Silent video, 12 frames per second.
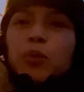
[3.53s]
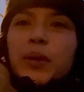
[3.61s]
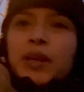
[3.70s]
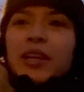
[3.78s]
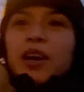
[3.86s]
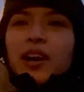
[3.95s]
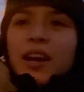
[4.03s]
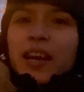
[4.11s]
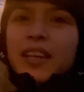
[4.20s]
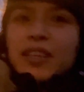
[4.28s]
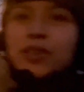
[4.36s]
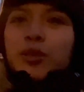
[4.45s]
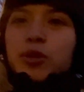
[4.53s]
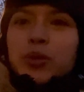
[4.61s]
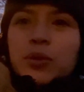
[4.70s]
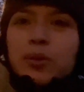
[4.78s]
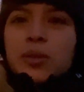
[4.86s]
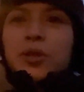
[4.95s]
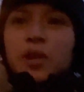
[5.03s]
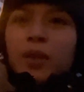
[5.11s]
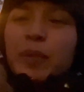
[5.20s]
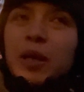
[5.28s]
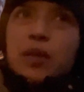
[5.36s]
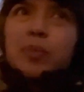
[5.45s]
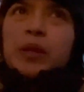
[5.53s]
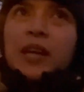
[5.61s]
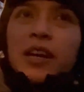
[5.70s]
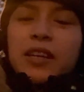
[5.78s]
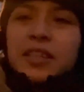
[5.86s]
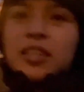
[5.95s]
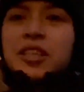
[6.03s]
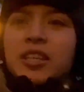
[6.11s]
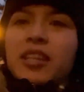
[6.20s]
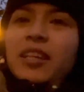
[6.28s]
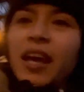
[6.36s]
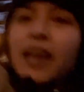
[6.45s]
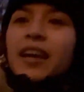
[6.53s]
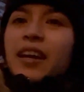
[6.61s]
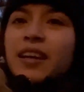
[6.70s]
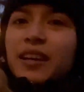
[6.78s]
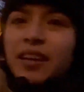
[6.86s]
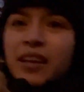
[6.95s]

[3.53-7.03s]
We are heading to Starbucks because today